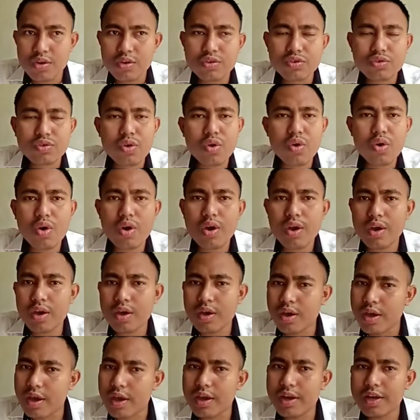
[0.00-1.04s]
So
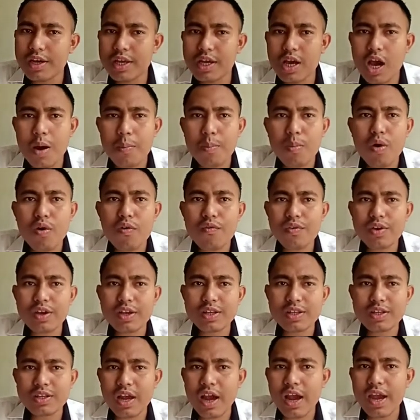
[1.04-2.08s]
eating up of
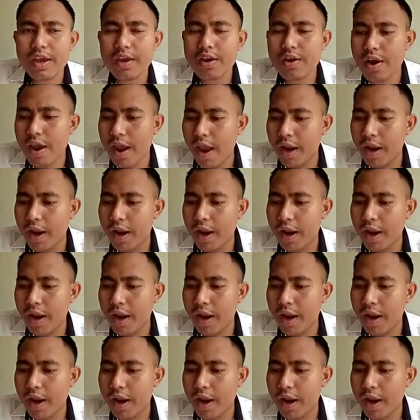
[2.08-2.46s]
entire